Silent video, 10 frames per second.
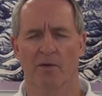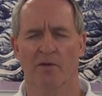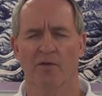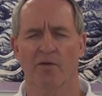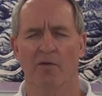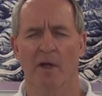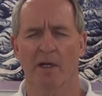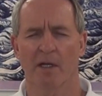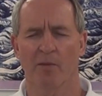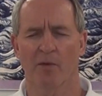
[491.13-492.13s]
Just try
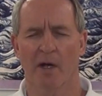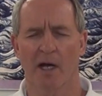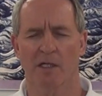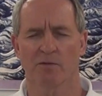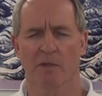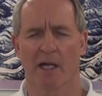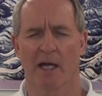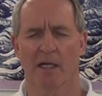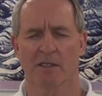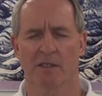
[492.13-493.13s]
and keep your eyes
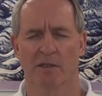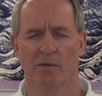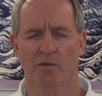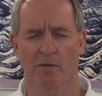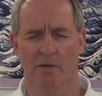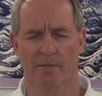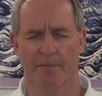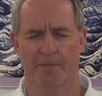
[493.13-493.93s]
relaxed and neutral.